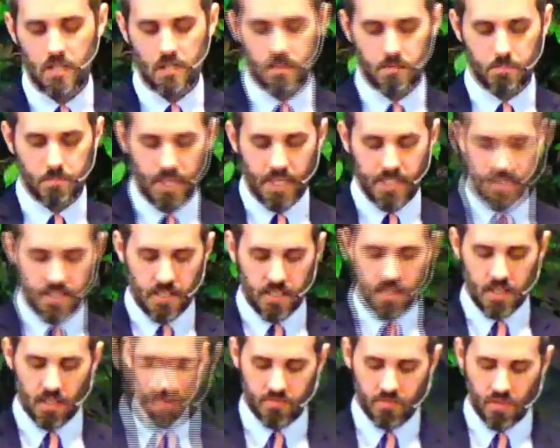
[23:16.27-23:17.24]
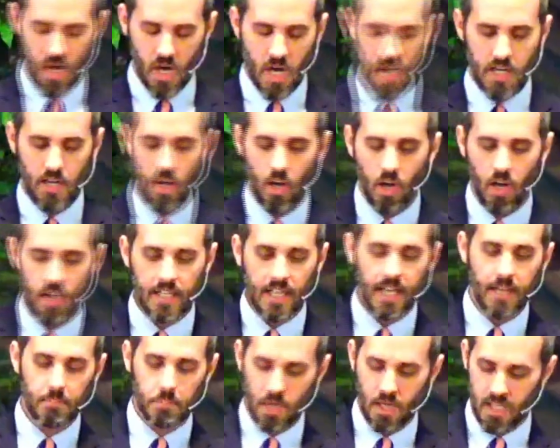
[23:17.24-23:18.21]
The blessing of God on
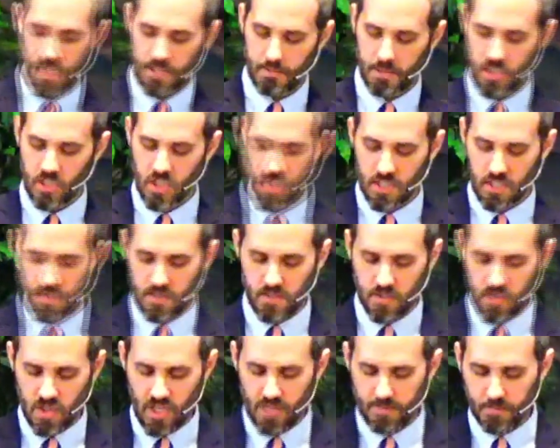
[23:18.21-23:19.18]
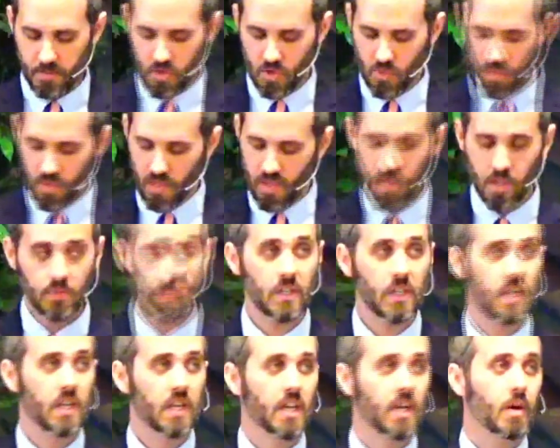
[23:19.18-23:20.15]
Abraham in Genesis chapter twelve
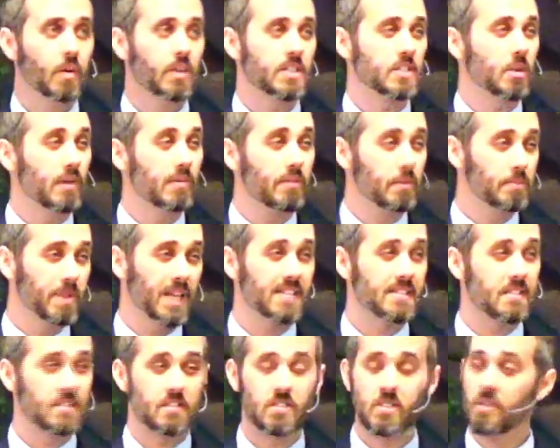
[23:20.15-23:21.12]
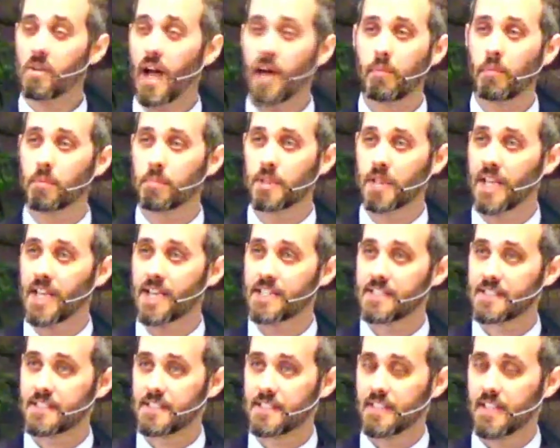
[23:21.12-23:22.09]
was, whoever blesses you, I will
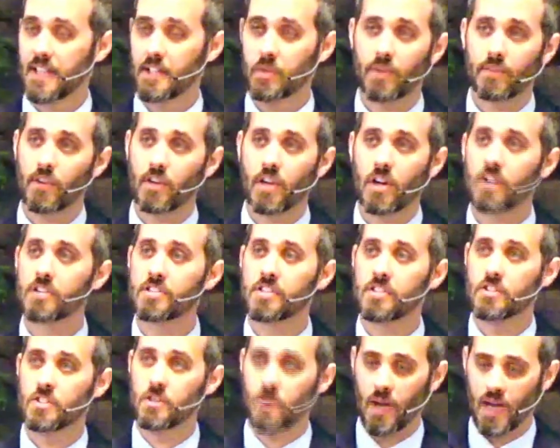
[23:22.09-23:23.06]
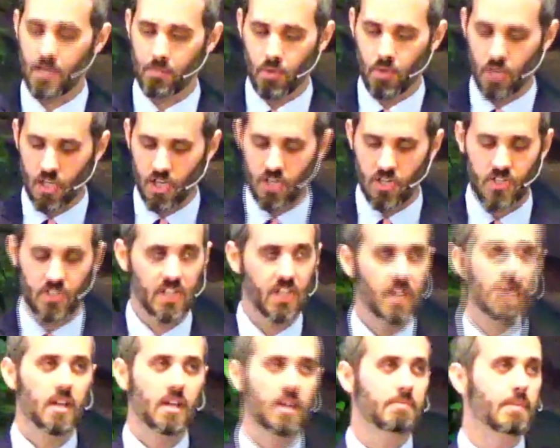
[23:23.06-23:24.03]
bless, and whoever curses you, I will curse.
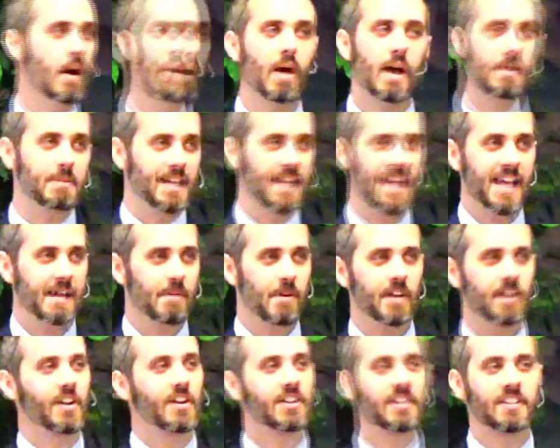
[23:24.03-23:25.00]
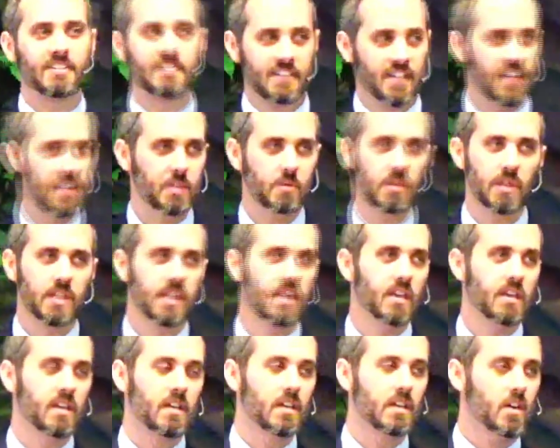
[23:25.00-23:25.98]
Moab and Ammon are continually
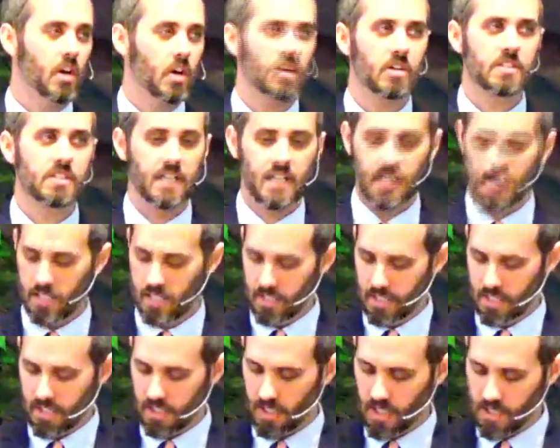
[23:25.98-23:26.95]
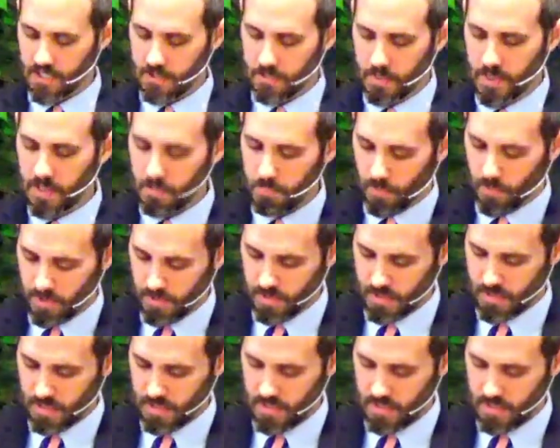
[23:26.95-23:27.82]
cursing God's people.